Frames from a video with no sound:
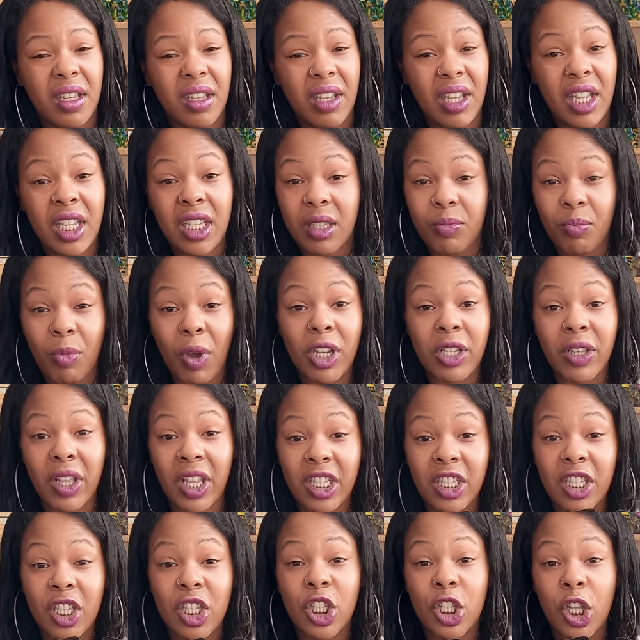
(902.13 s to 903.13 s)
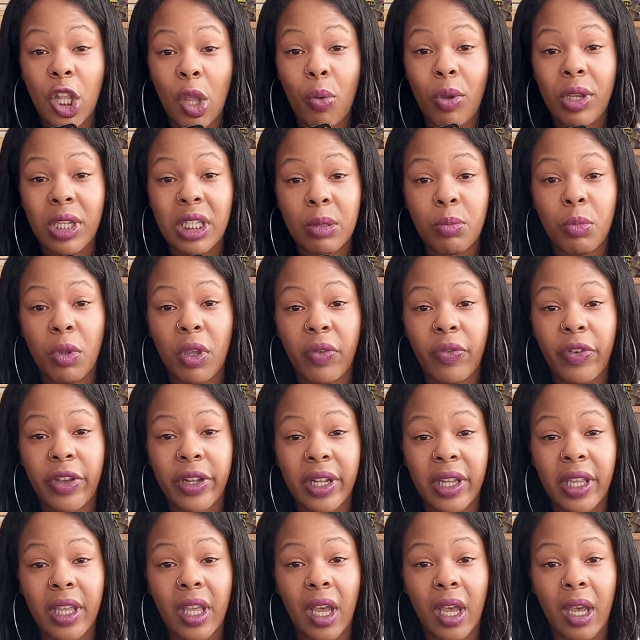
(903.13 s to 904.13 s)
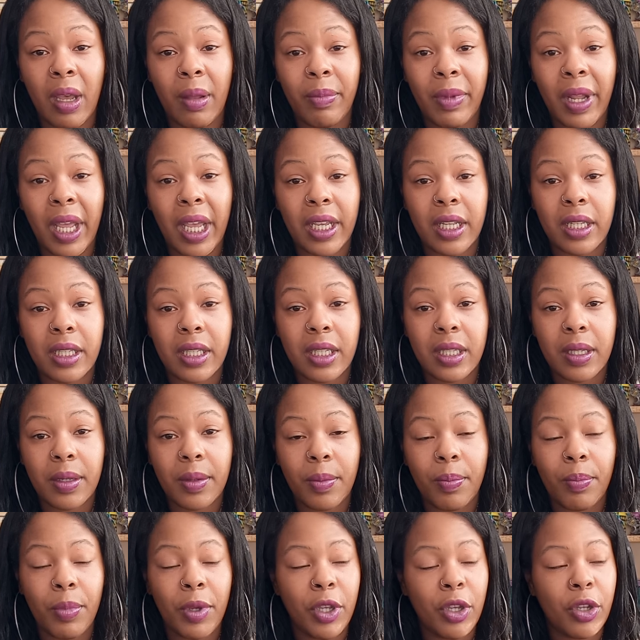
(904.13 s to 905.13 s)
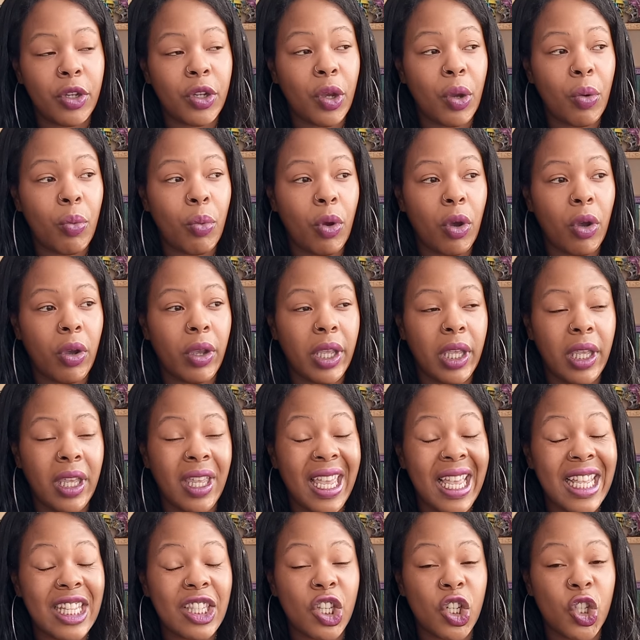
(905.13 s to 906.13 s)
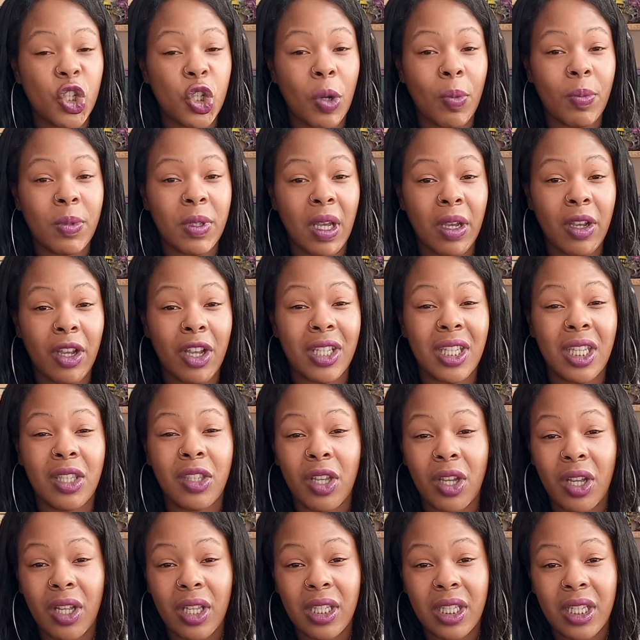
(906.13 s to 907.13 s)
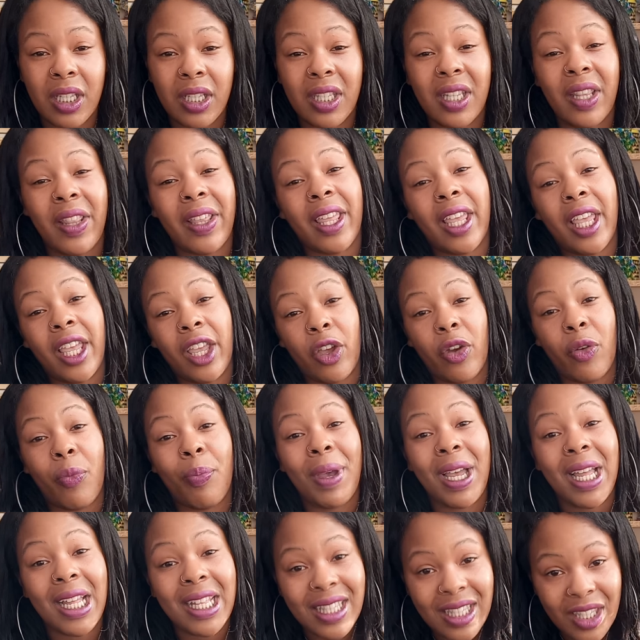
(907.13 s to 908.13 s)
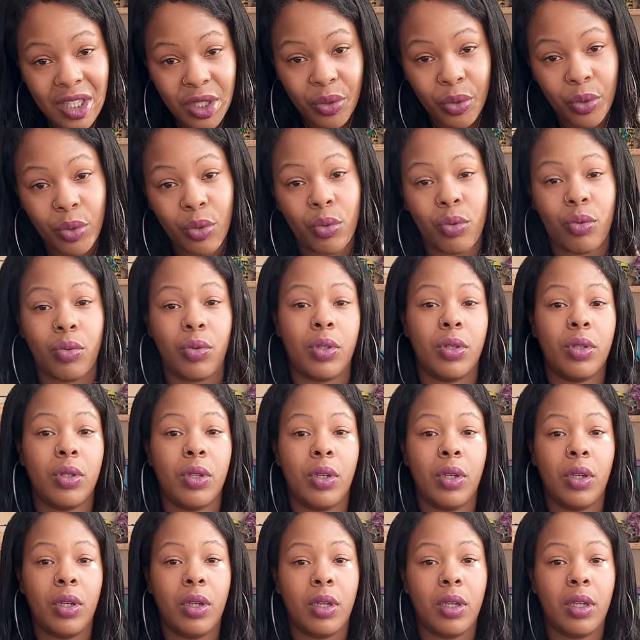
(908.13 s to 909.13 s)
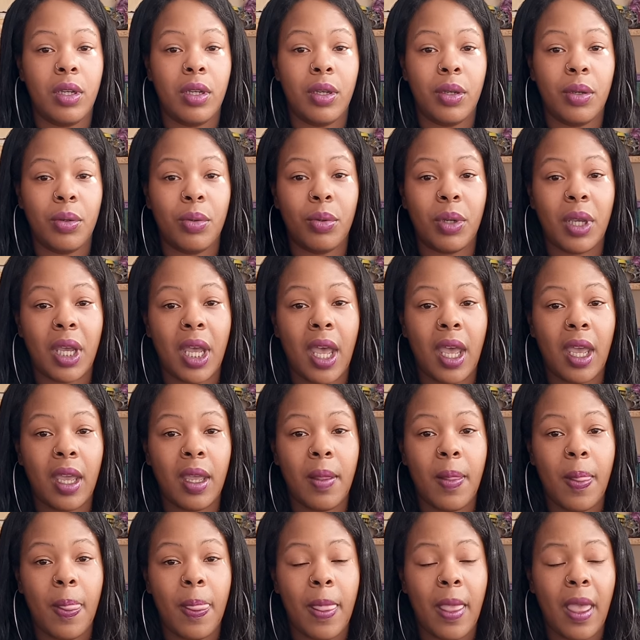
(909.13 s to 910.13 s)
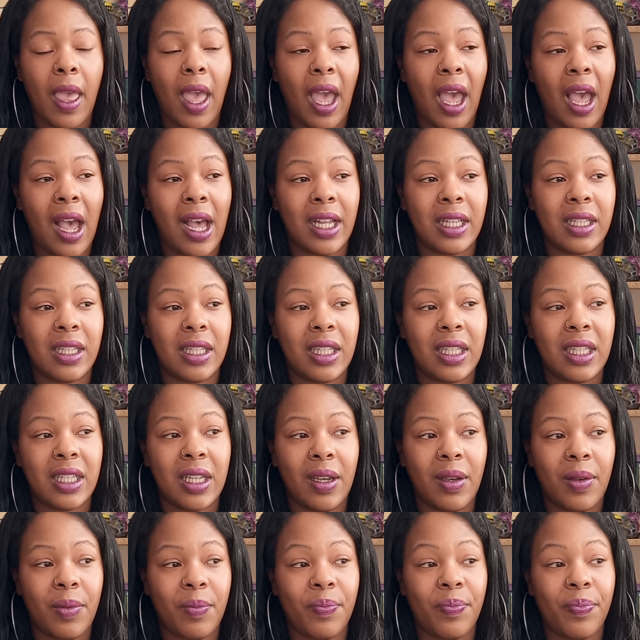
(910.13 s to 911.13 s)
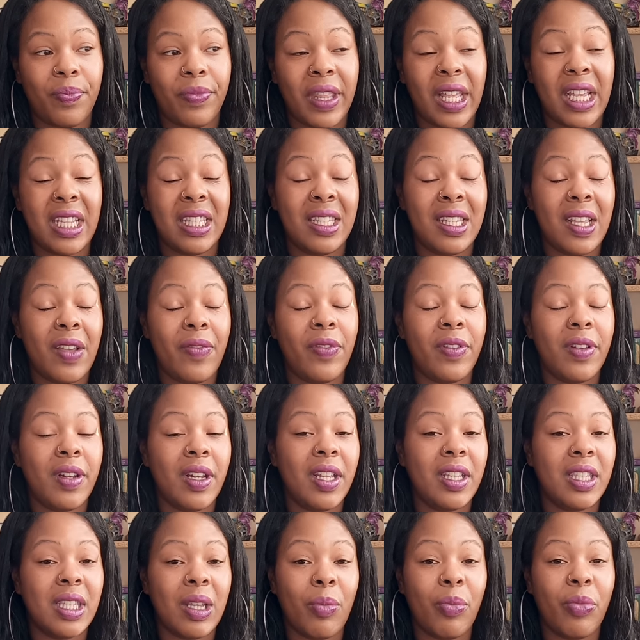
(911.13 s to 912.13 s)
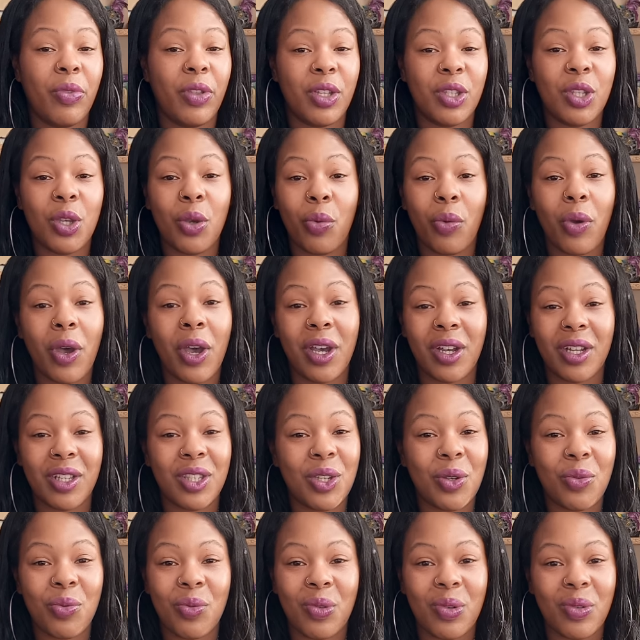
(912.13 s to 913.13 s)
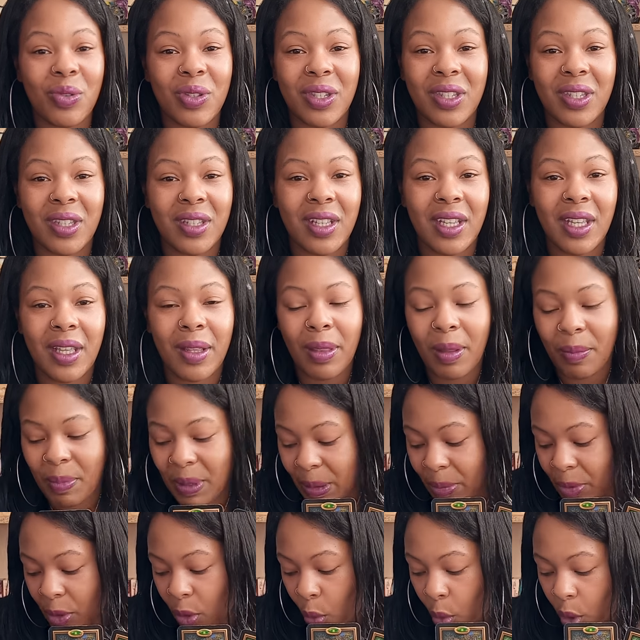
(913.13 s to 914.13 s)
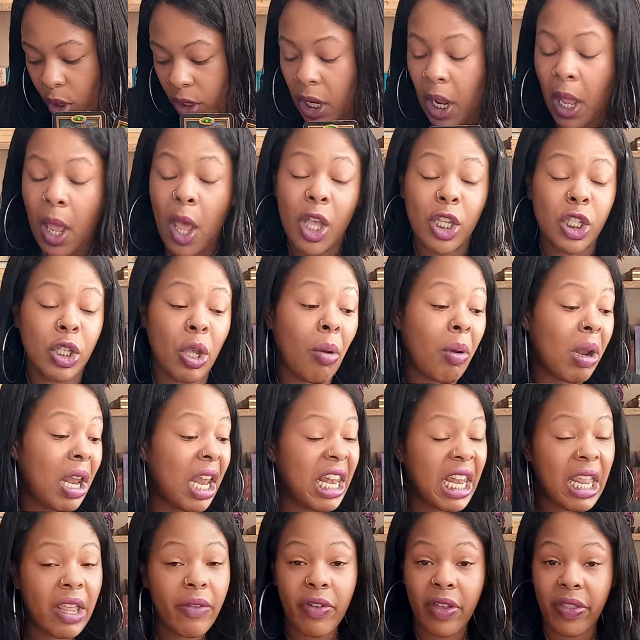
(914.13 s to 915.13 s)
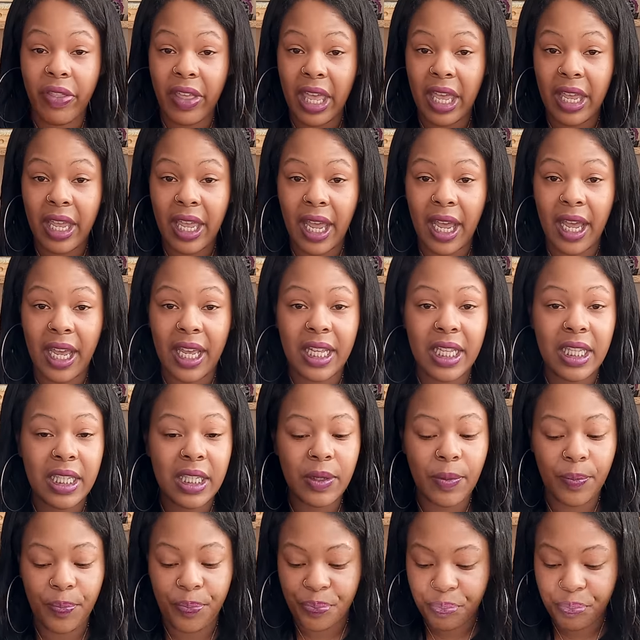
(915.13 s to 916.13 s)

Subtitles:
he's the slowest moving knight, but you know what, he gets the job done because he turns into the King of Pentacles, okay, and that's definitely something to work towards that people want. So I'm going to leave it there, guys.